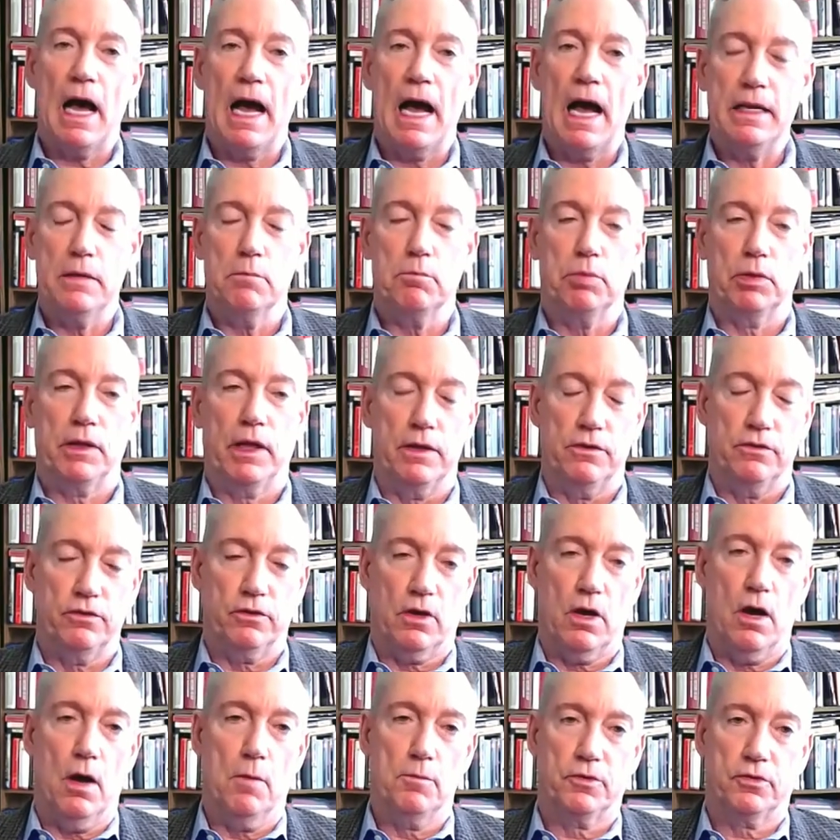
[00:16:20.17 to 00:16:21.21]
Hiding Place
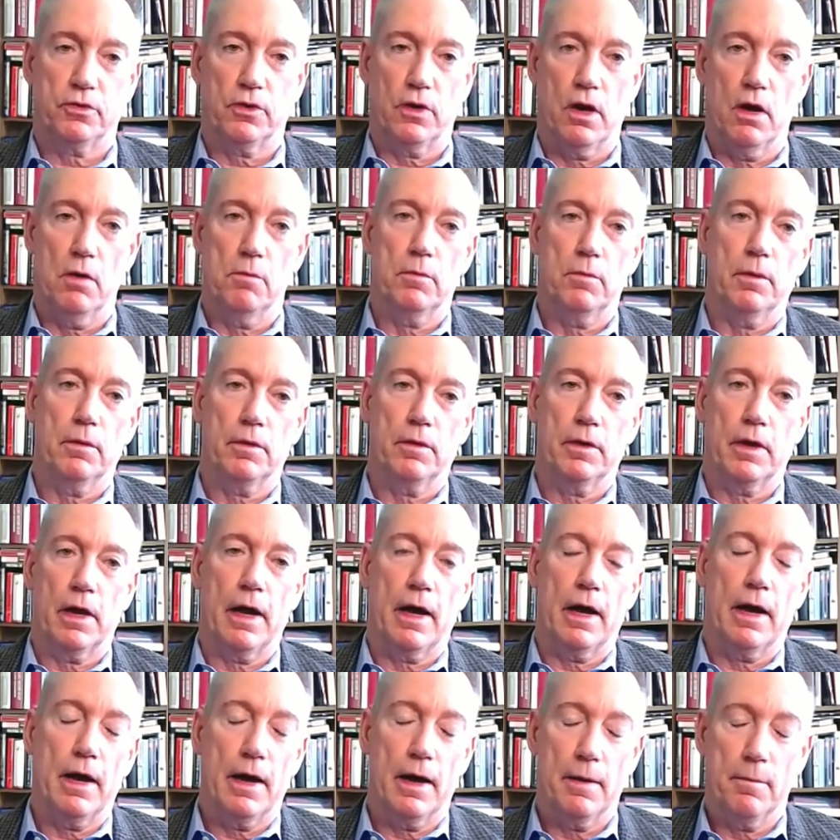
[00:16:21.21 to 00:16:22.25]
comes
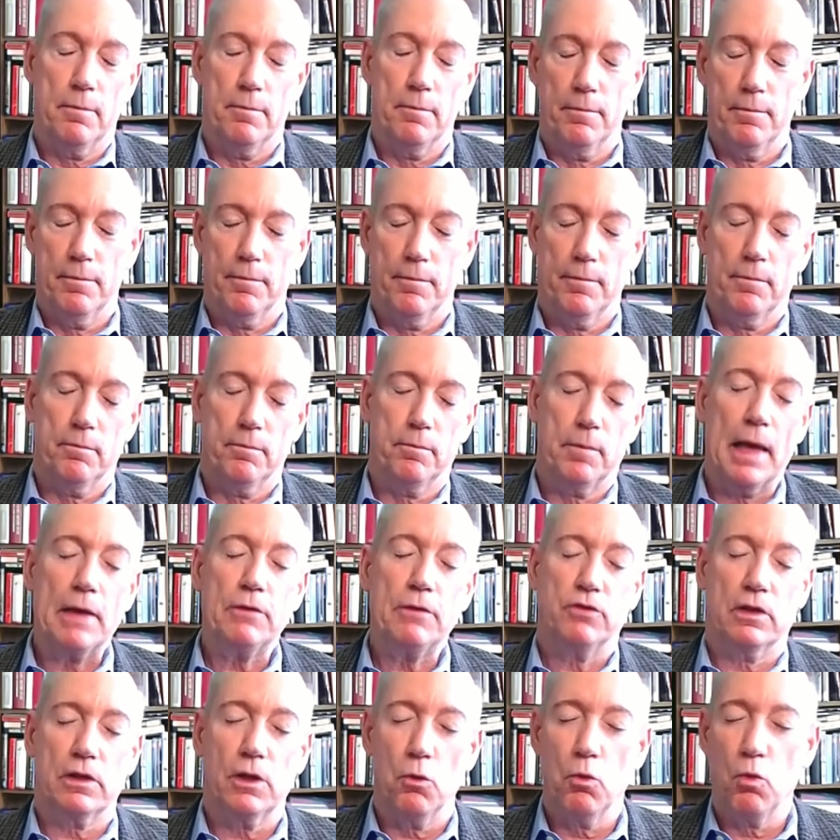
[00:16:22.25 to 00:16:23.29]
from
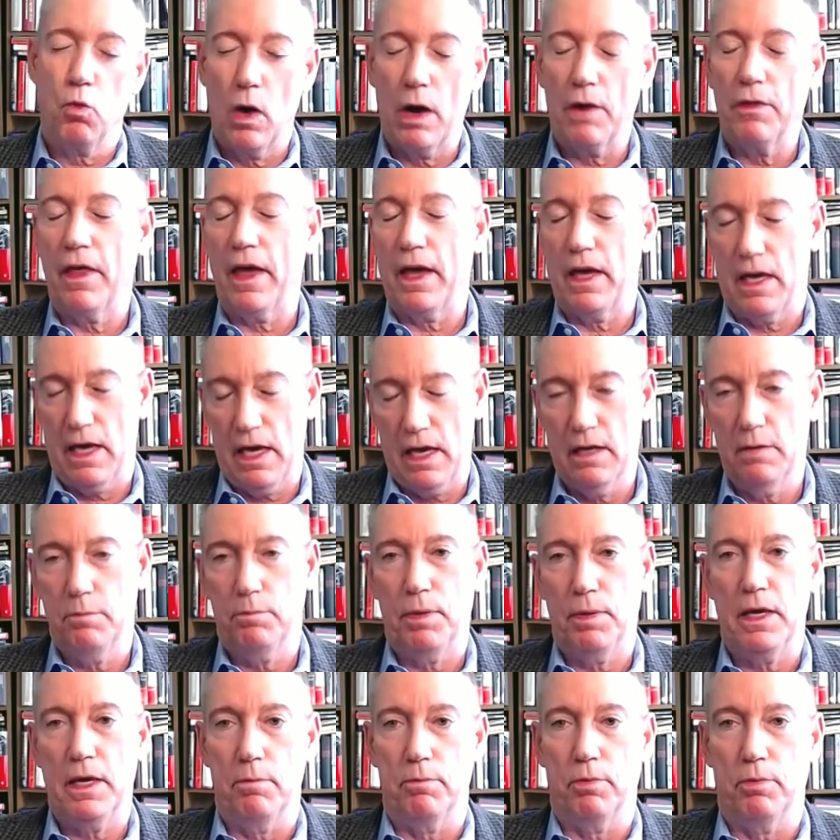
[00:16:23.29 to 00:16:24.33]
basically where they
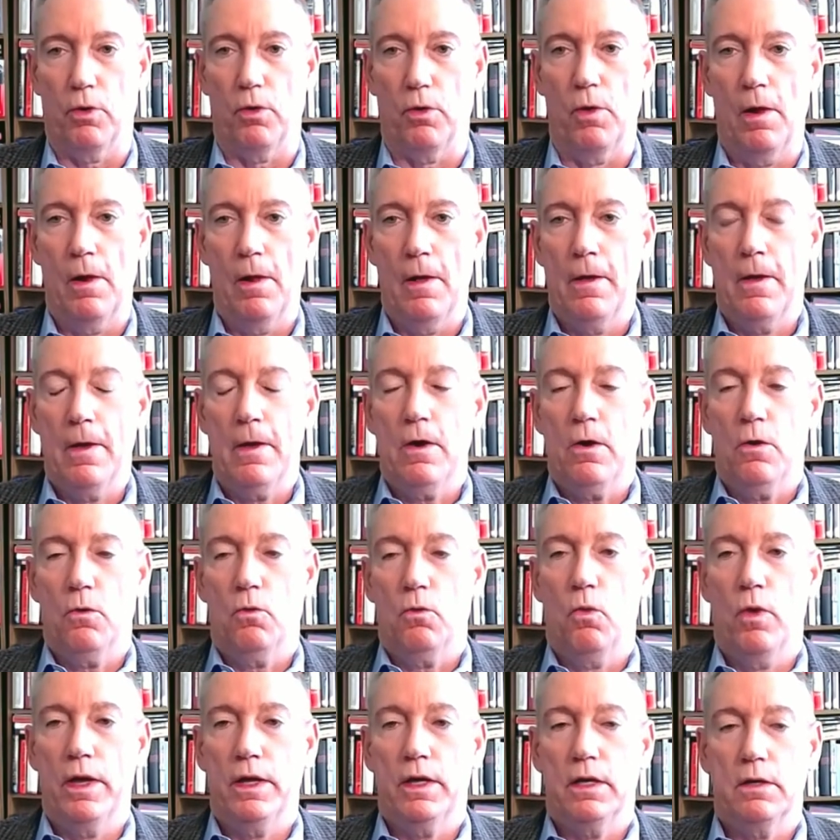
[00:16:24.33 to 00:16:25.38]
hid people.
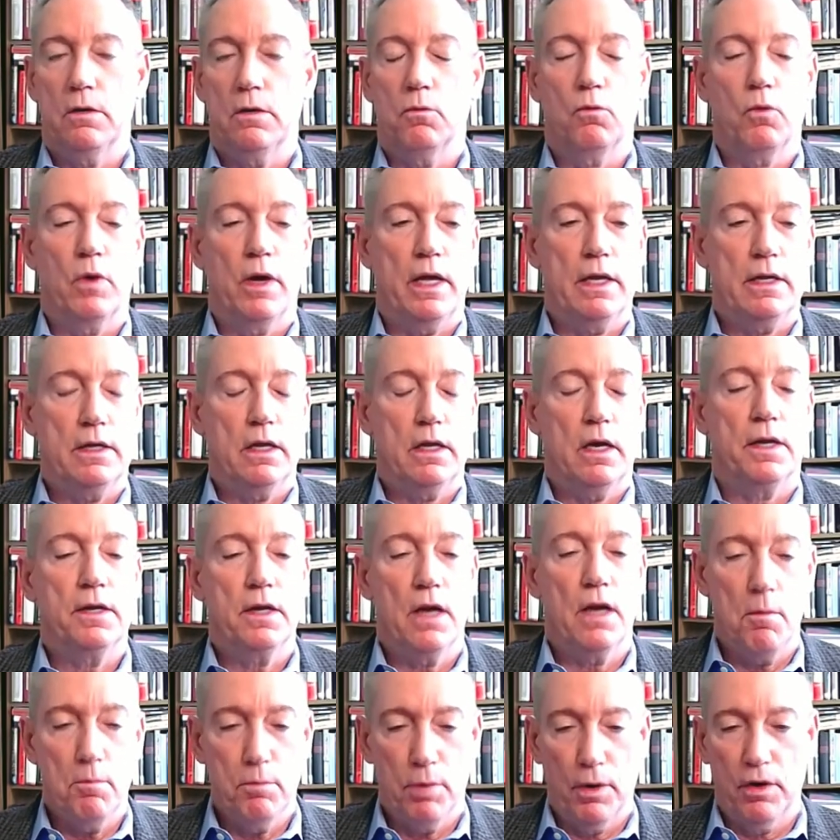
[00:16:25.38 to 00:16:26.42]
When a
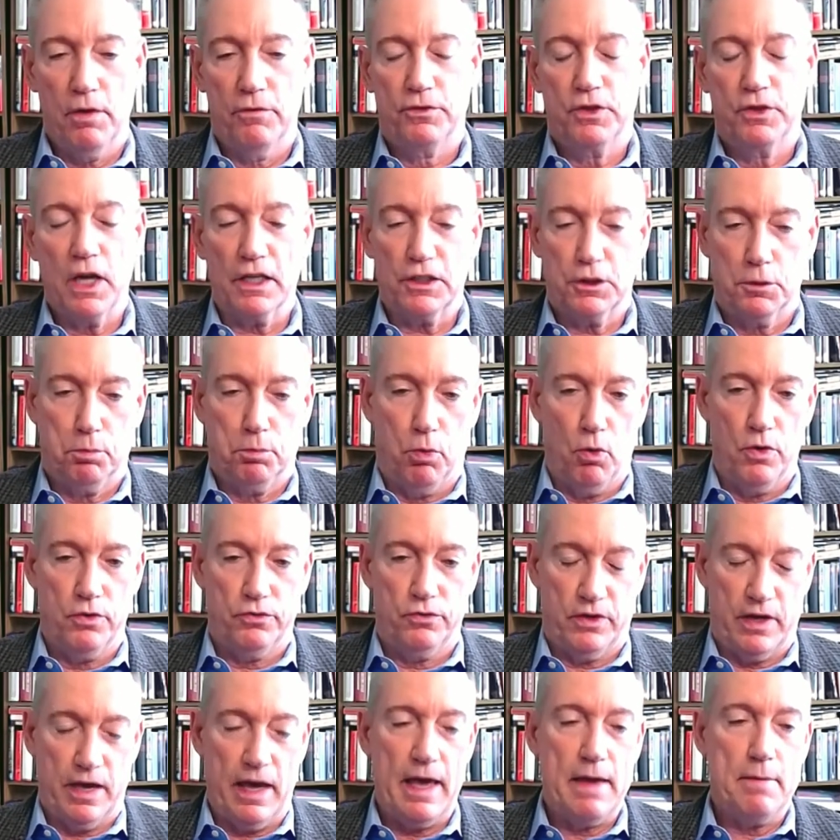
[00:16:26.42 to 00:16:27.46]
number of Dutch
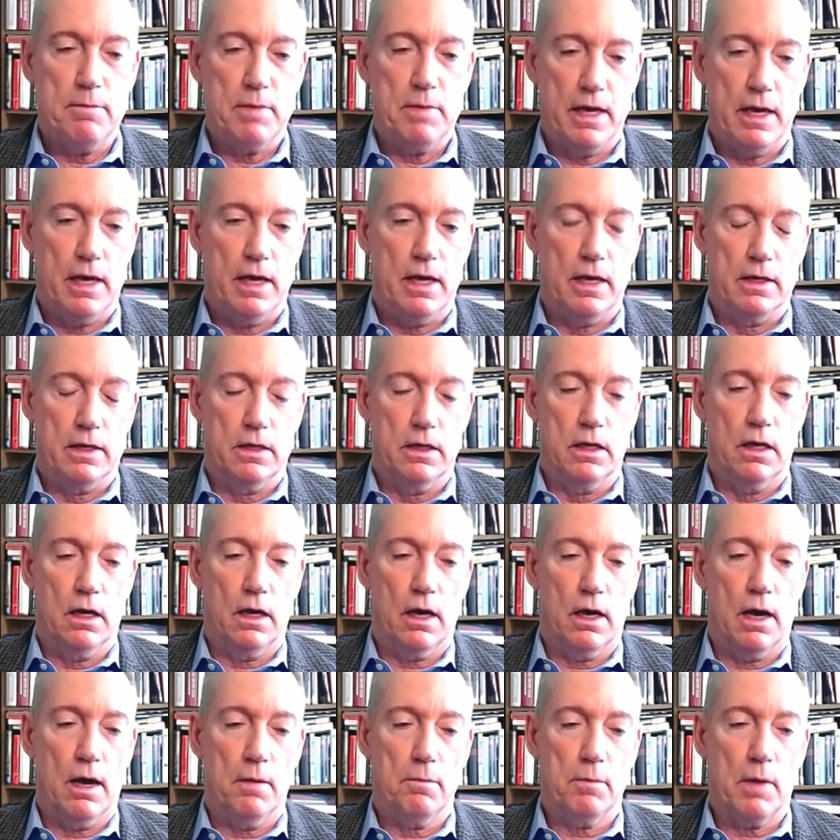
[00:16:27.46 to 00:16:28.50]
boys came in,
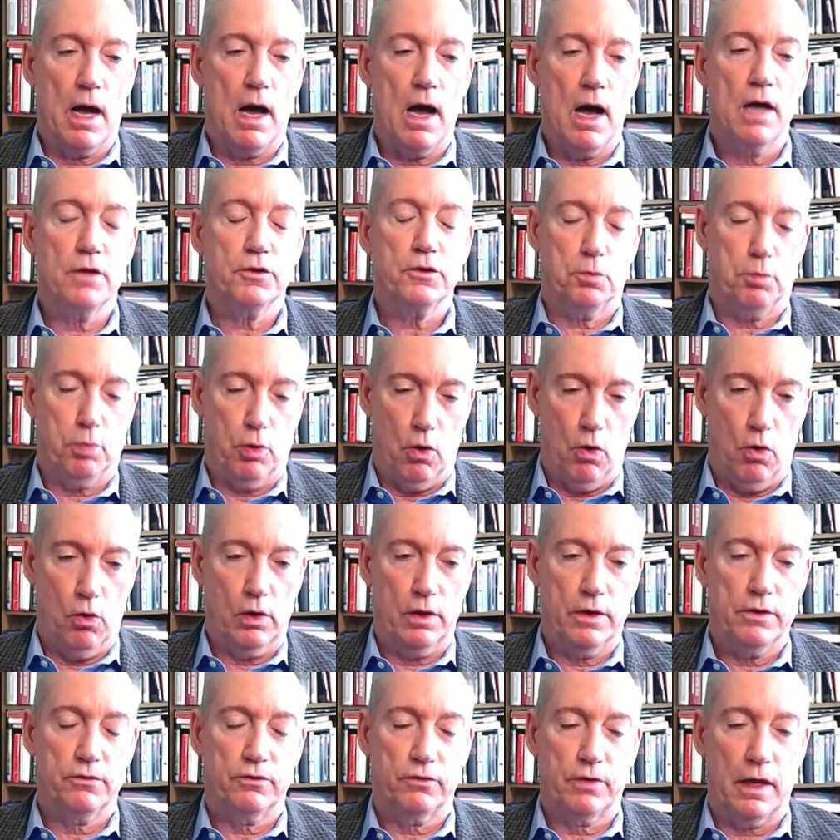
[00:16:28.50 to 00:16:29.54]
Hans
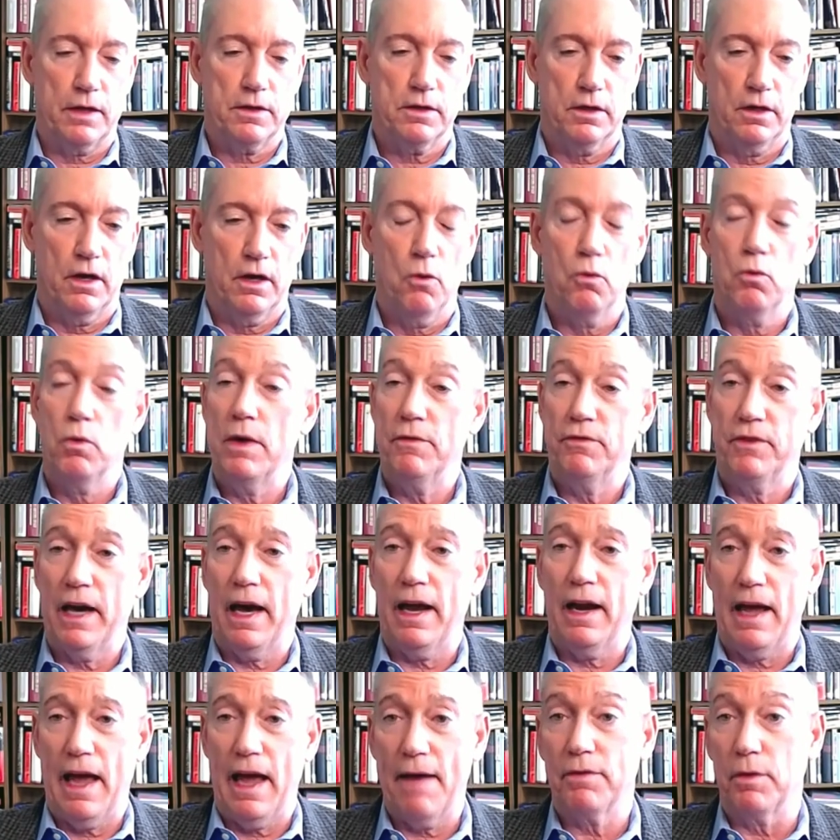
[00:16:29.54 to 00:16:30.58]
Poli said, we've
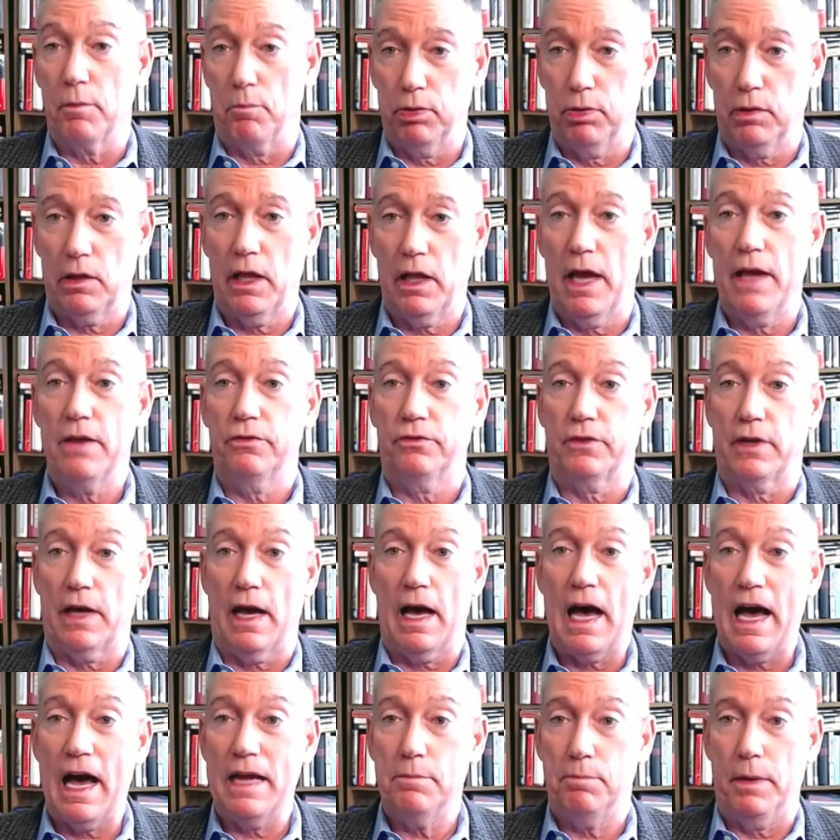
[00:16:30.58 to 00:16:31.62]
got to have a place to
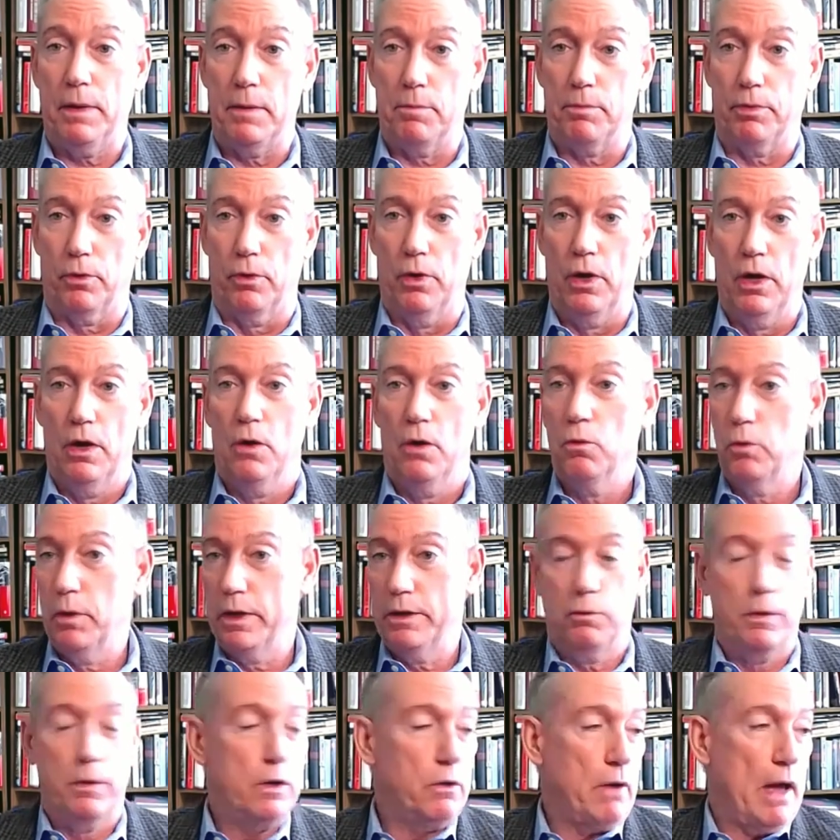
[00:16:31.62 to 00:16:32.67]
hide people.
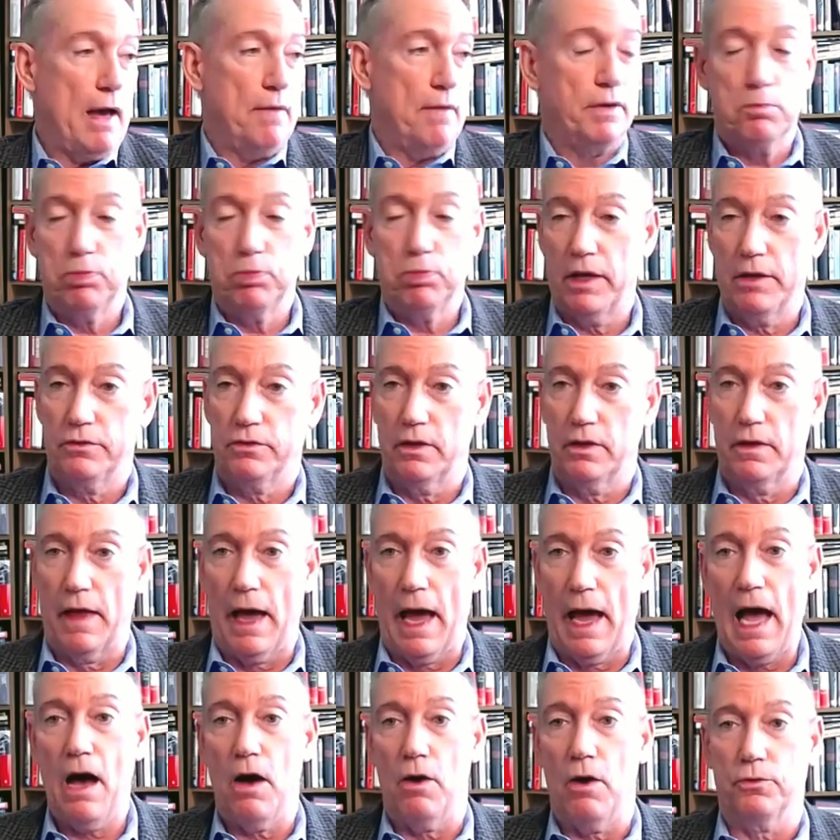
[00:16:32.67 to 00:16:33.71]
We don't have any place in
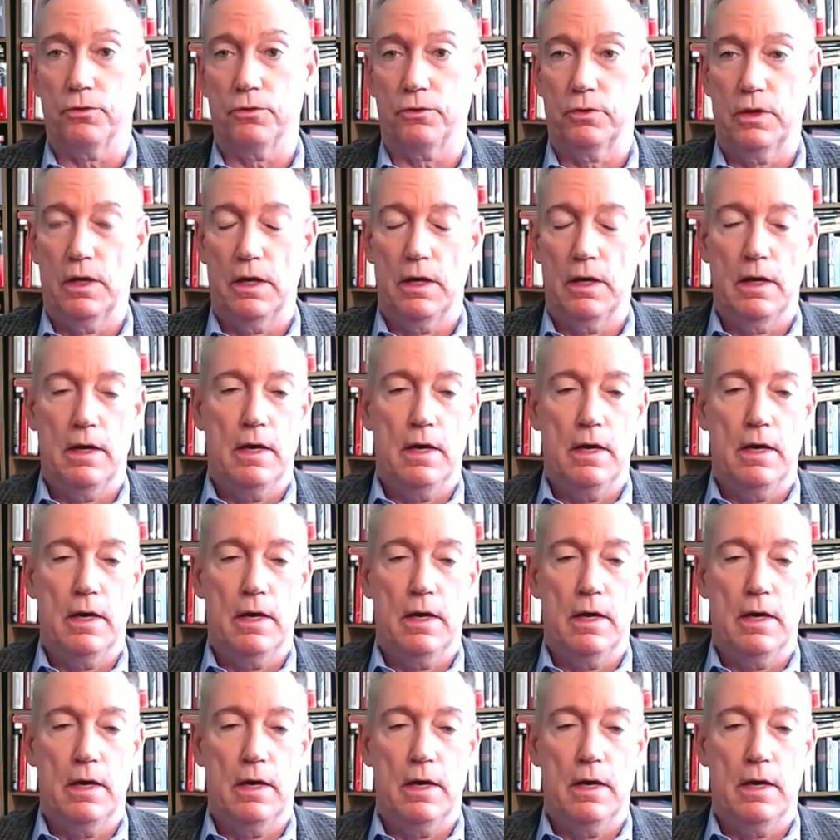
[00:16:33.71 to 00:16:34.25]
the house.